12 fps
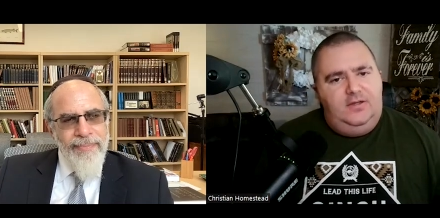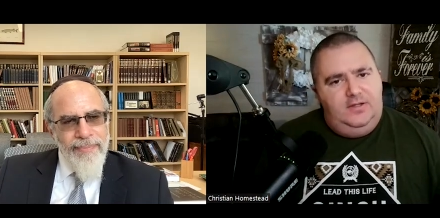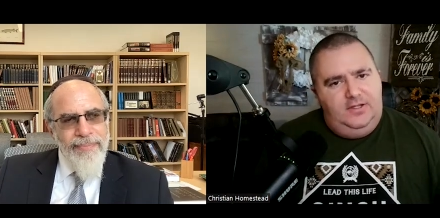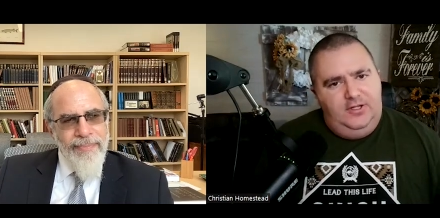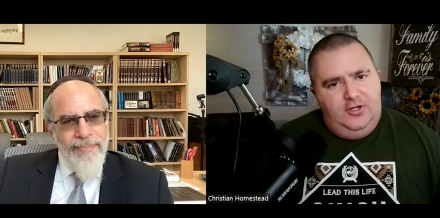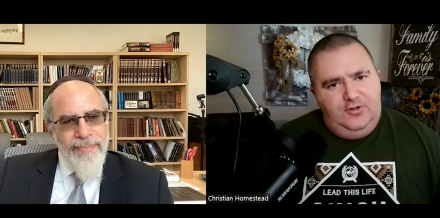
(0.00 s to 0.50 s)

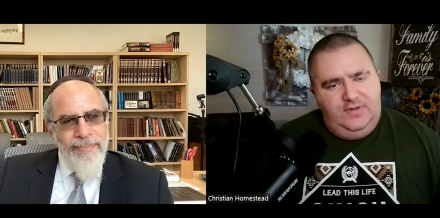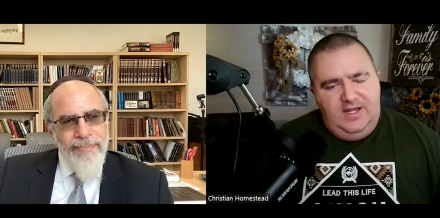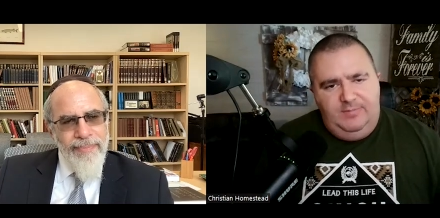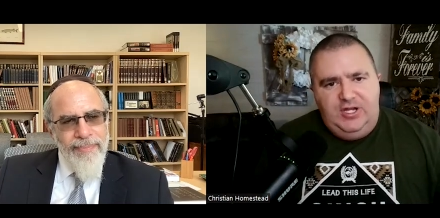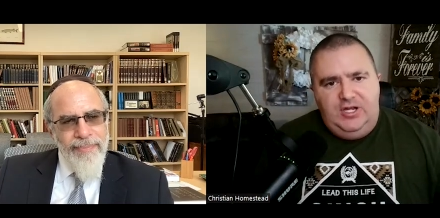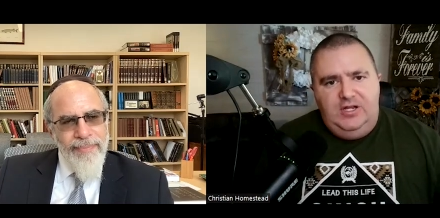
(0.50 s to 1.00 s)
Speaker 1: you know the
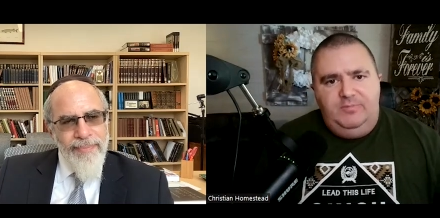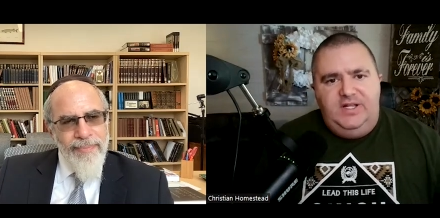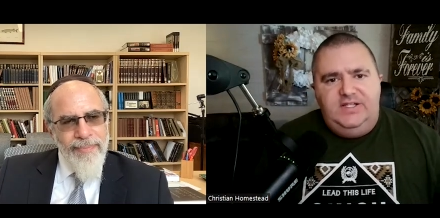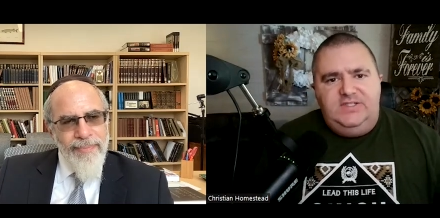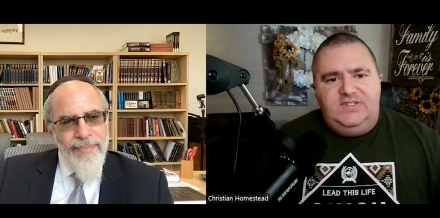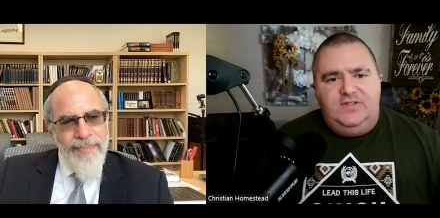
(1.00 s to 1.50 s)
iberian
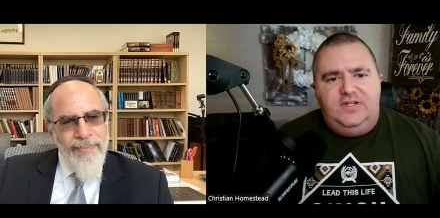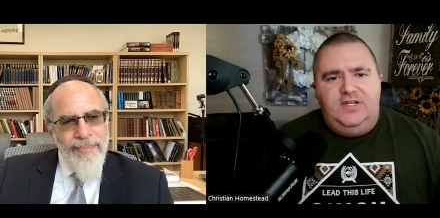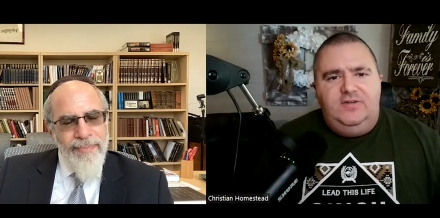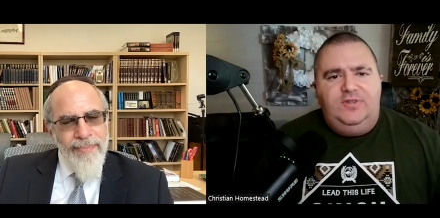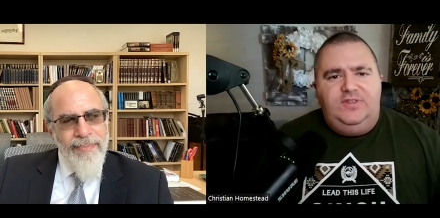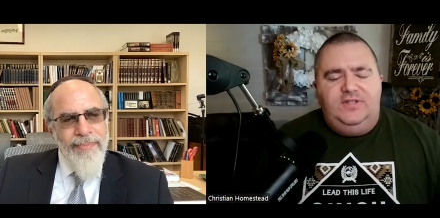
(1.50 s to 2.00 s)

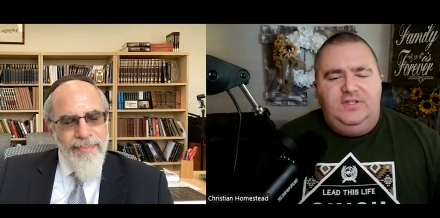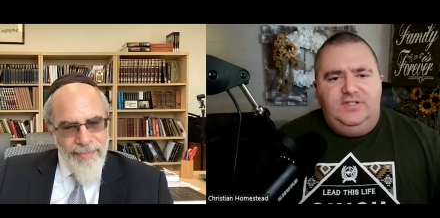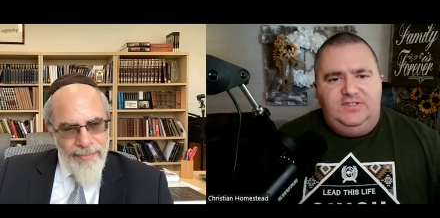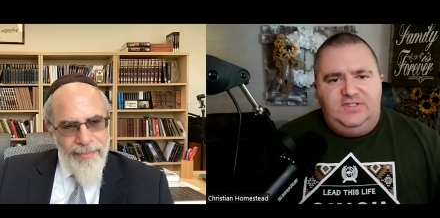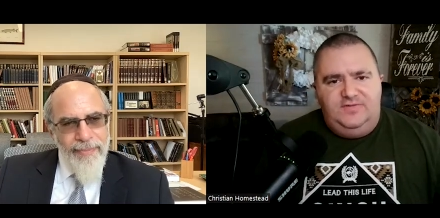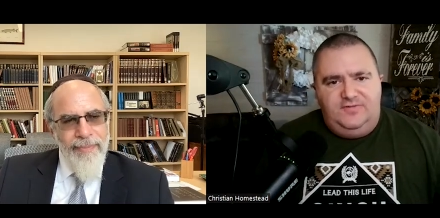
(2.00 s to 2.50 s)
peninsula with
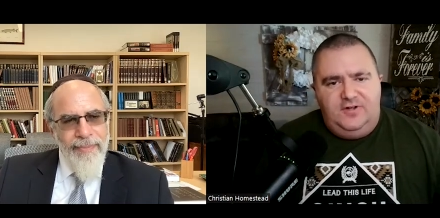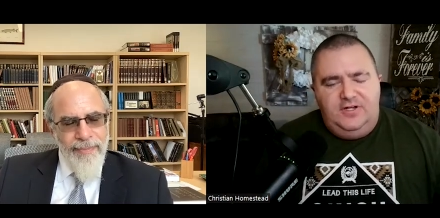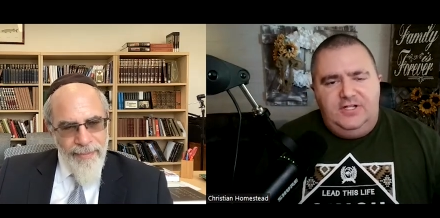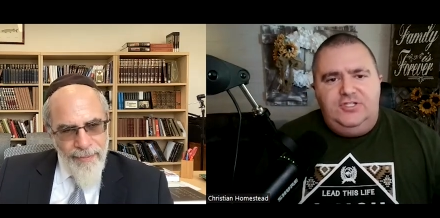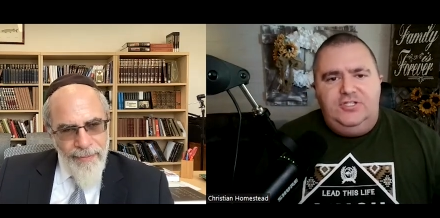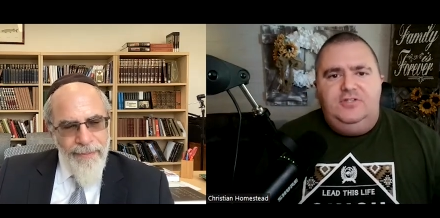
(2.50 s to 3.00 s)
the
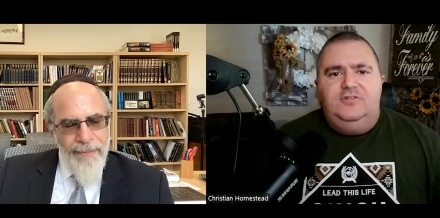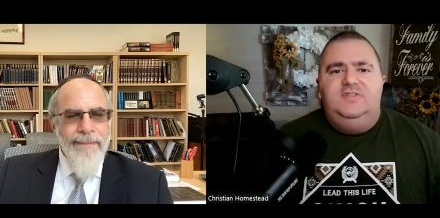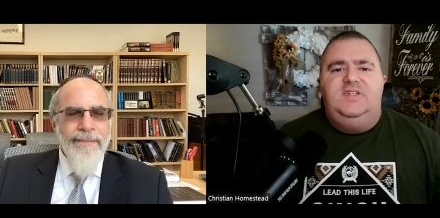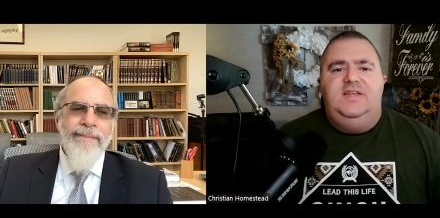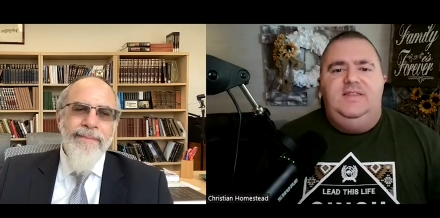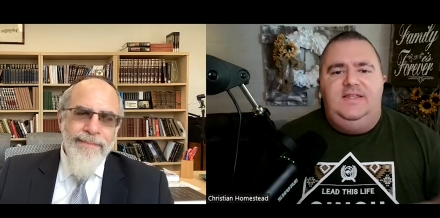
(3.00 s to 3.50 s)
sephardic
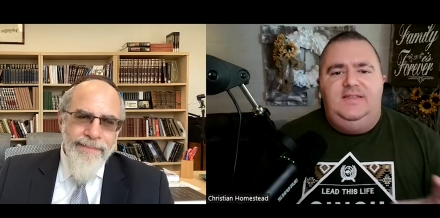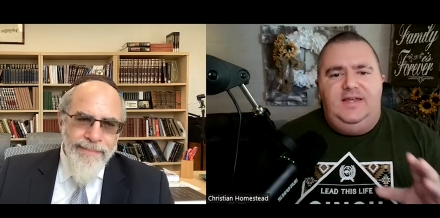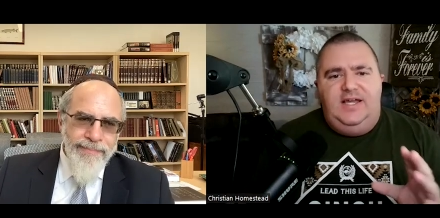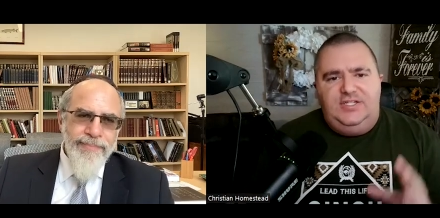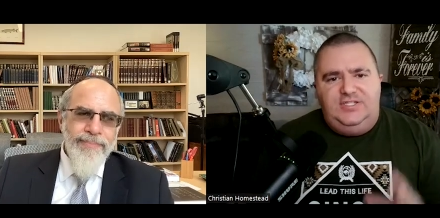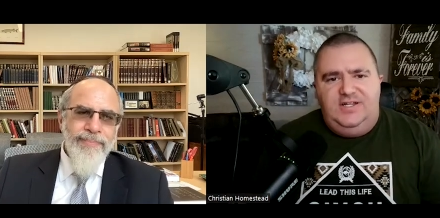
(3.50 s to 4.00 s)
jews and then the
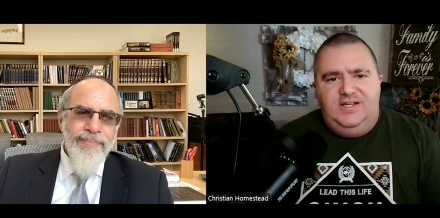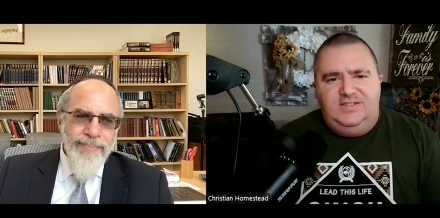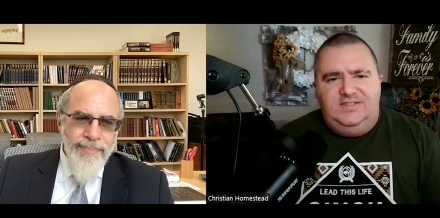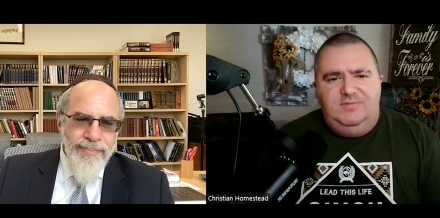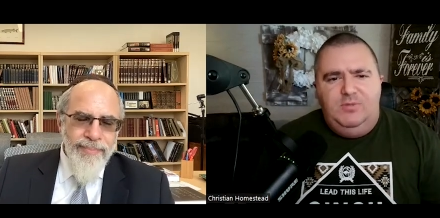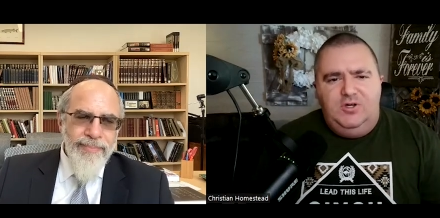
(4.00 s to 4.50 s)

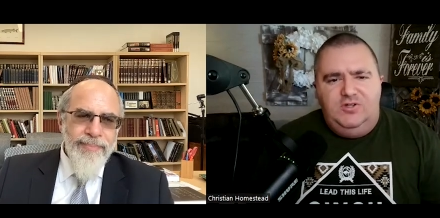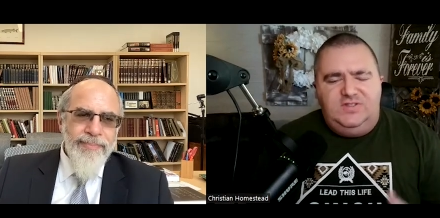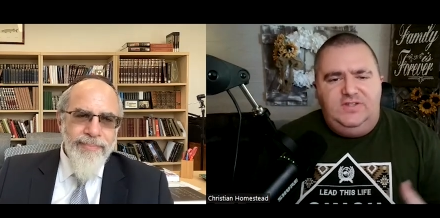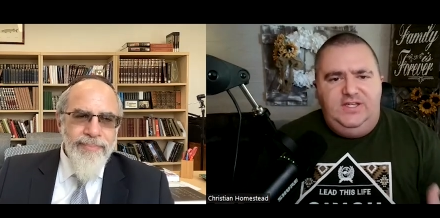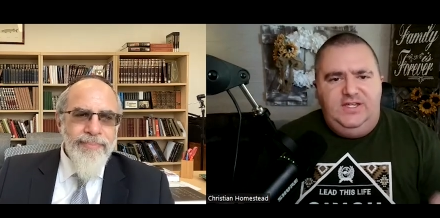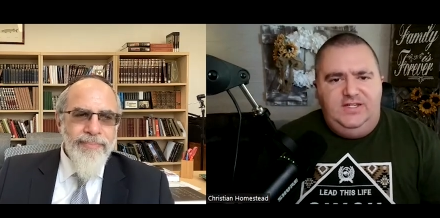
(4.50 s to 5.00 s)
ashkenazi
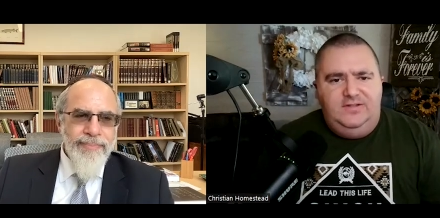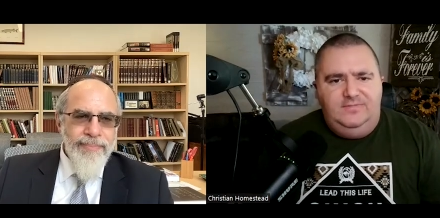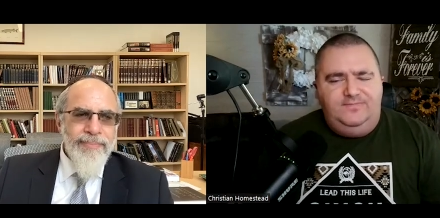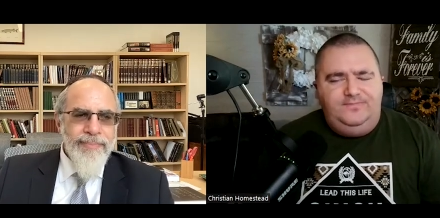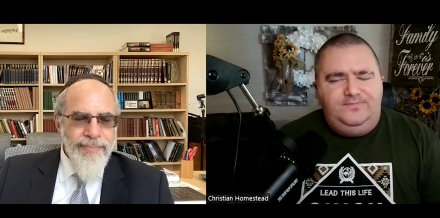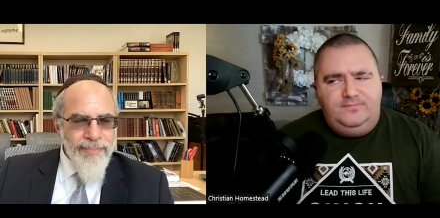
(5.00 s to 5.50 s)
mostly
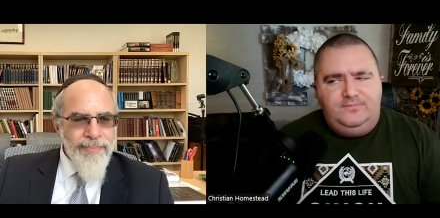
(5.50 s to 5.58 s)
in